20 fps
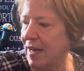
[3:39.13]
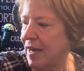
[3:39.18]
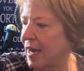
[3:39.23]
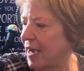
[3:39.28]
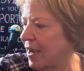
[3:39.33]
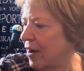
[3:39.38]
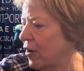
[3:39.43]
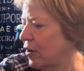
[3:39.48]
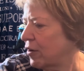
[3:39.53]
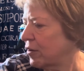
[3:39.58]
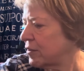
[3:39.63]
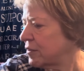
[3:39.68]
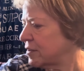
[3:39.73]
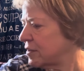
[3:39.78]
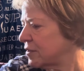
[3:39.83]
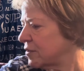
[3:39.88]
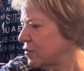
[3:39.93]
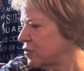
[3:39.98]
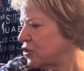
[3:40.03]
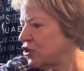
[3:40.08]
I
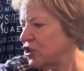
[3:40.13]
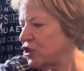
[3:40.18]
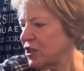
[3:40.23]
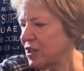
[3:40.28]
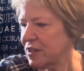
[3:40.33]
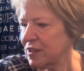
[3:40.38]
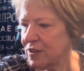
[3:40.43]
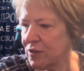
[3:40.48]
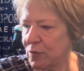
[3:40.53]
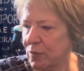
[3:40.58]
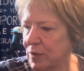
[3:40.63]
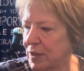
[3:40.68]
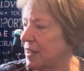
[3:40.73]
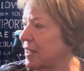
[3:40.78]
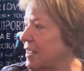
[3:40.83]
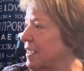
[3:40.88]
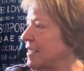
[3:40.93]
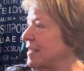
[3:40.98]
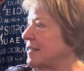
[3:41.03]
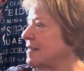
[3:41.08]
also just
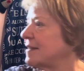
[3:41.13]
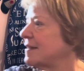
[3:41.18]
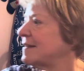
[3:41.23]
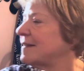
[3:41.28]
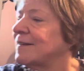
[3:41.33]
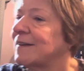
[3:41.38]
realized